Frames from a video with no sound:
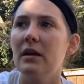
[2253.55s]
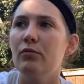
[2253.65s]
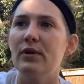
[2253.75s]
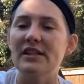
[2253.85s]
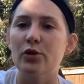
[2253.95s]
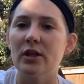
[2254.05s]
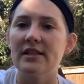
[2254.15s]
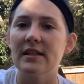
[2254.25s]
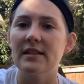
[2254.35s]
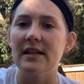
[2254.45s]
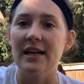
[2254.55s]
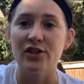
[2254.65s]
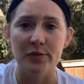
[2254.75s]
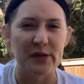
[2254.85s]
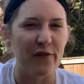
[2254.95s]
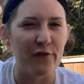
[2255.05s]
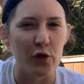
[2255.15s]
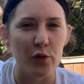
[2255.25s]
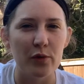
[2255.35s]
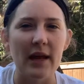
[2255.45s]
resources in terms of
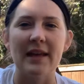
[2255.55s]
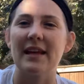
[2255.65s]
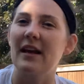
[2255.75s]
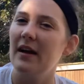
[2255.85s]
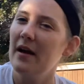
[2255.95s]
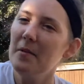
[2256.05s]
food and like